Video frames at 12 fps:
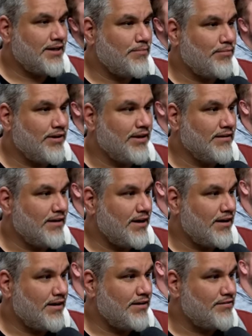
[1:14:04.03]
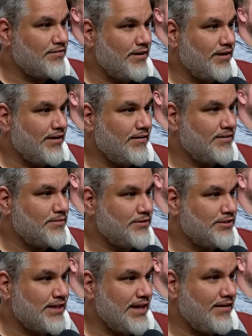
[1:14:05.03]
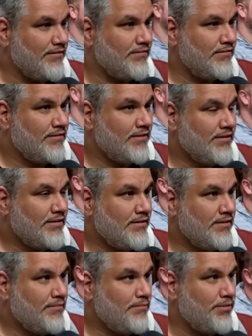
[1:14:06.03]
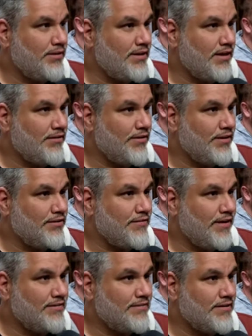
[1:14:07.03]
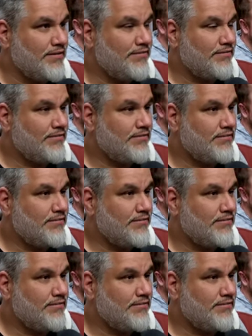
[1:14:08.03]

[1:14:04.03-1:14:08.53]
a pretty good lock on us right now because we just can't put down things fast enough.